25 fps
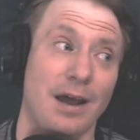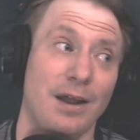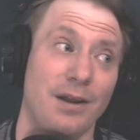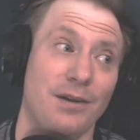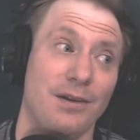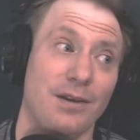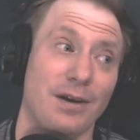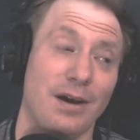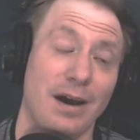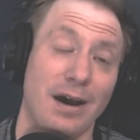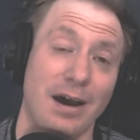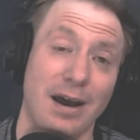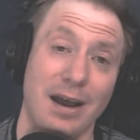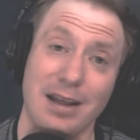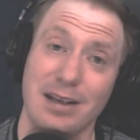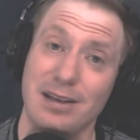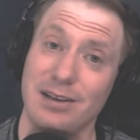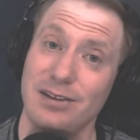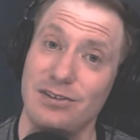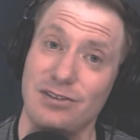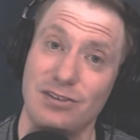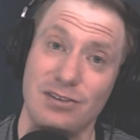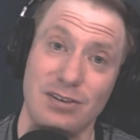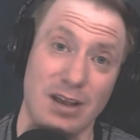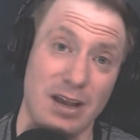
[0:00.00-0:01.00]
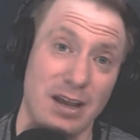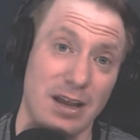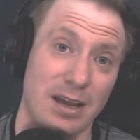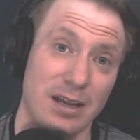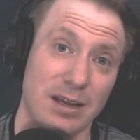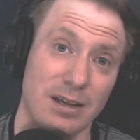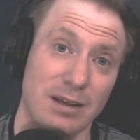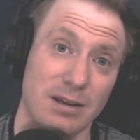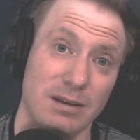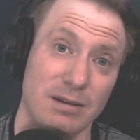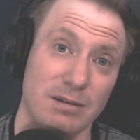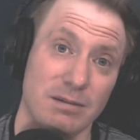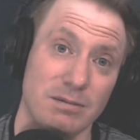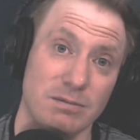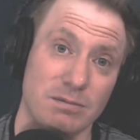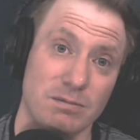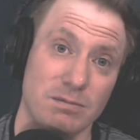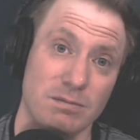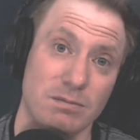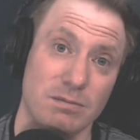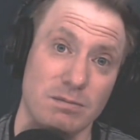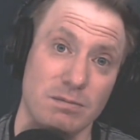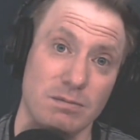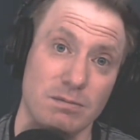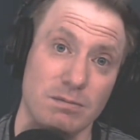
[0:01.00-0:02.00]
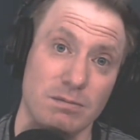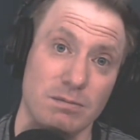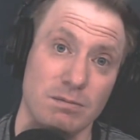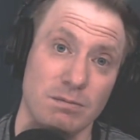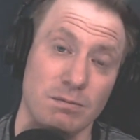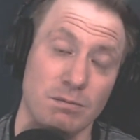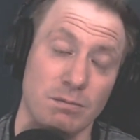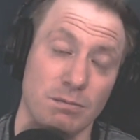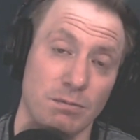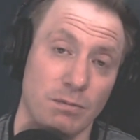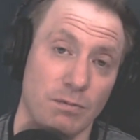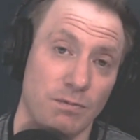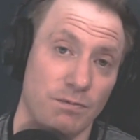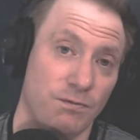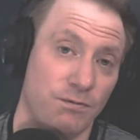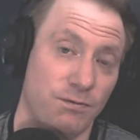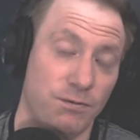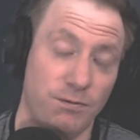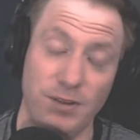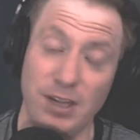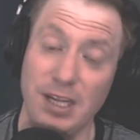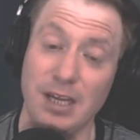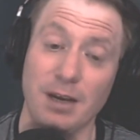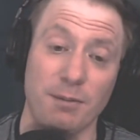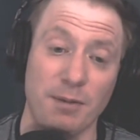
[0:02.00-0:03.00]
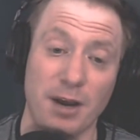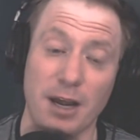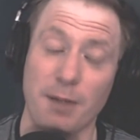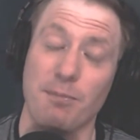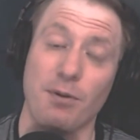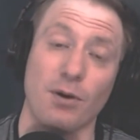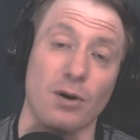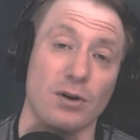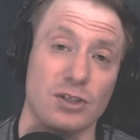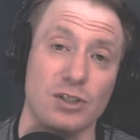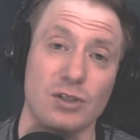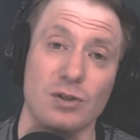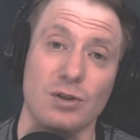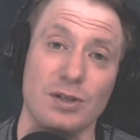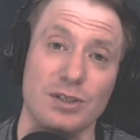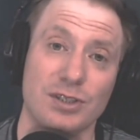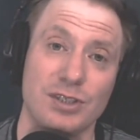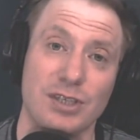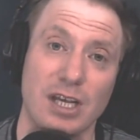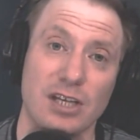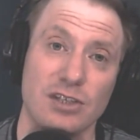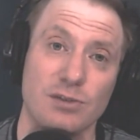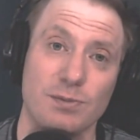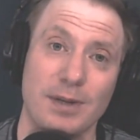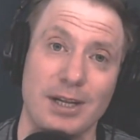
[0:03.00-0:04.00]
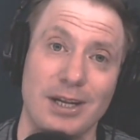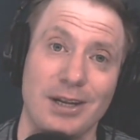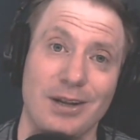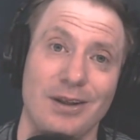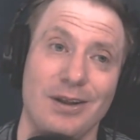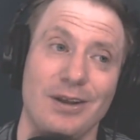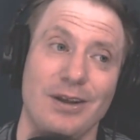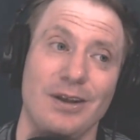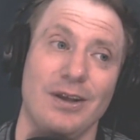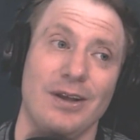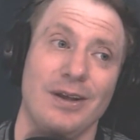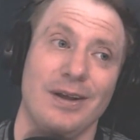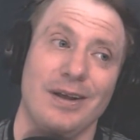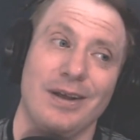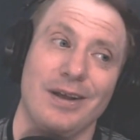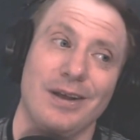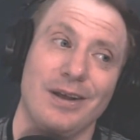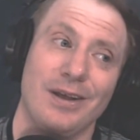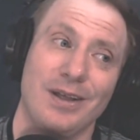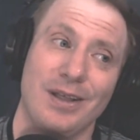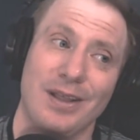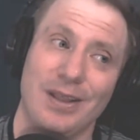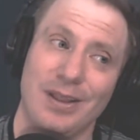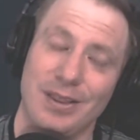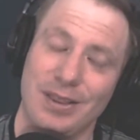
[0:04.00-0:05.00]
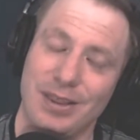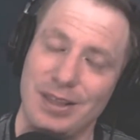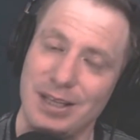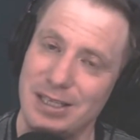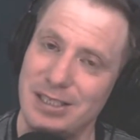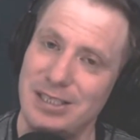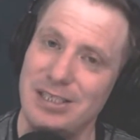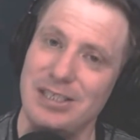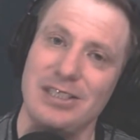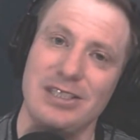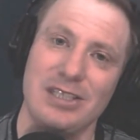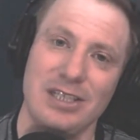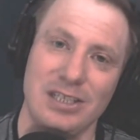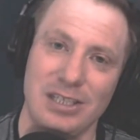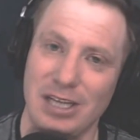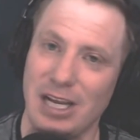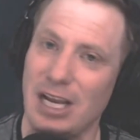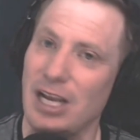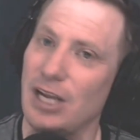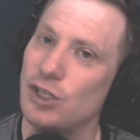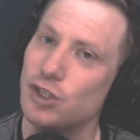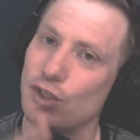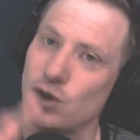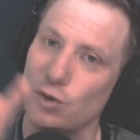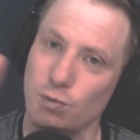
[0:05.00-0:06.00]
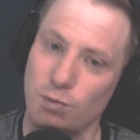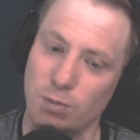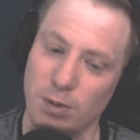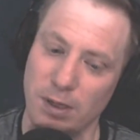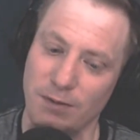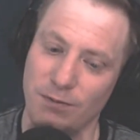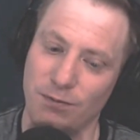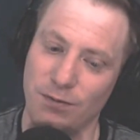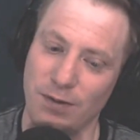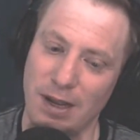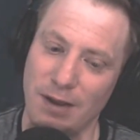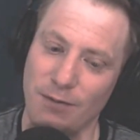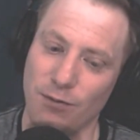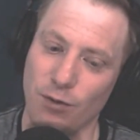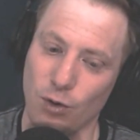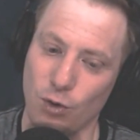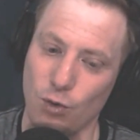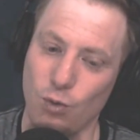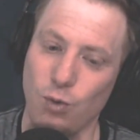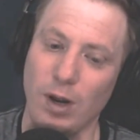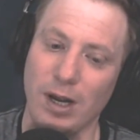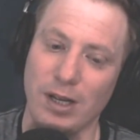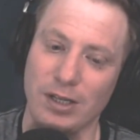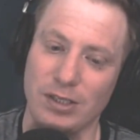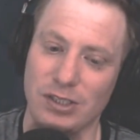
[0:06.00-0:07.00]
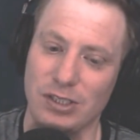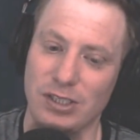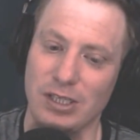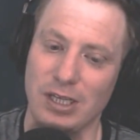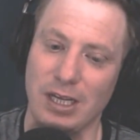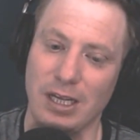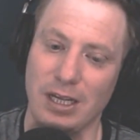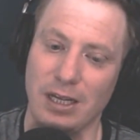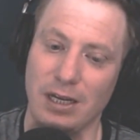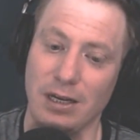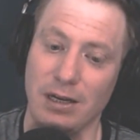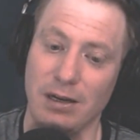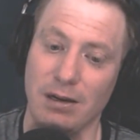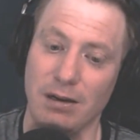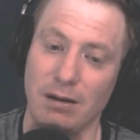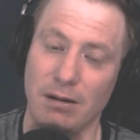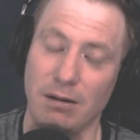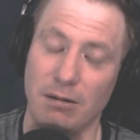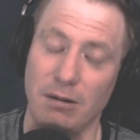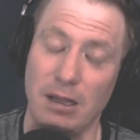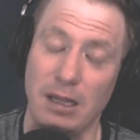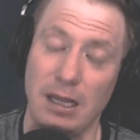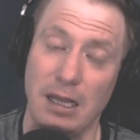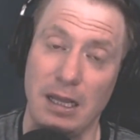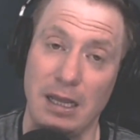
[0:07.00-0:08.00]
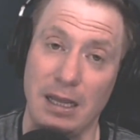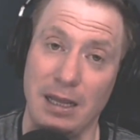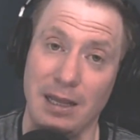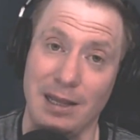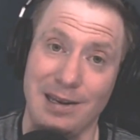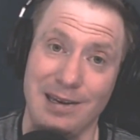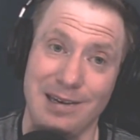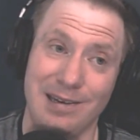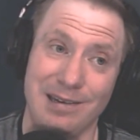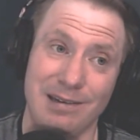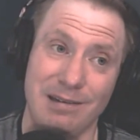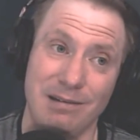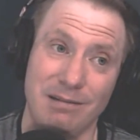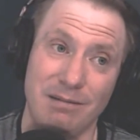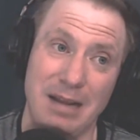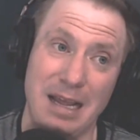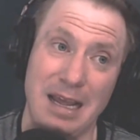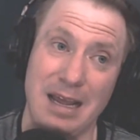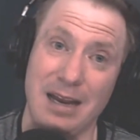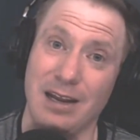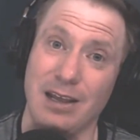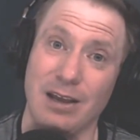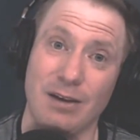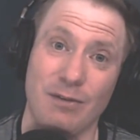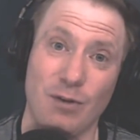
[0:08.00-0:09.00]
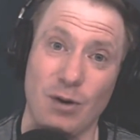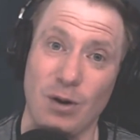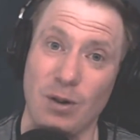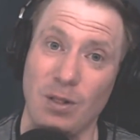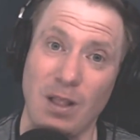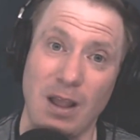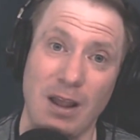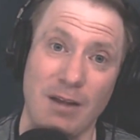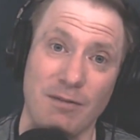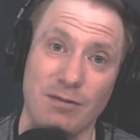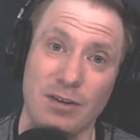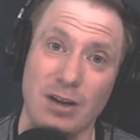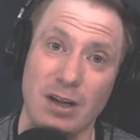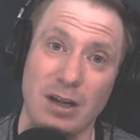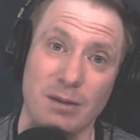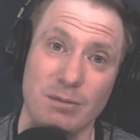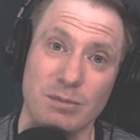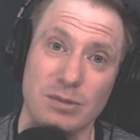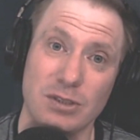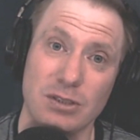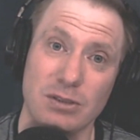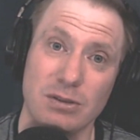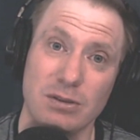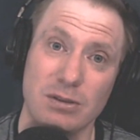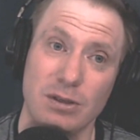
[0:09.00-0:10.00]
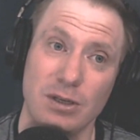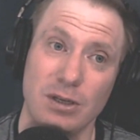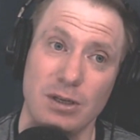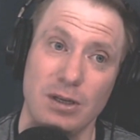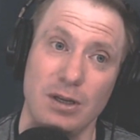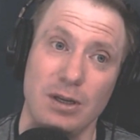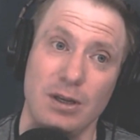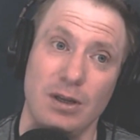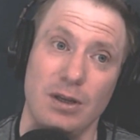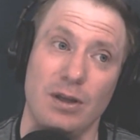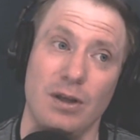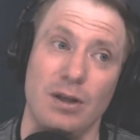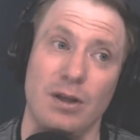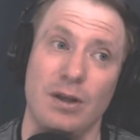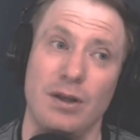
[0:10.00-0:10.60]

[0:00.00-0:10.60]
And I could say, via my personal assessment, this is a danger we've never quite seen in any of our lifetimes.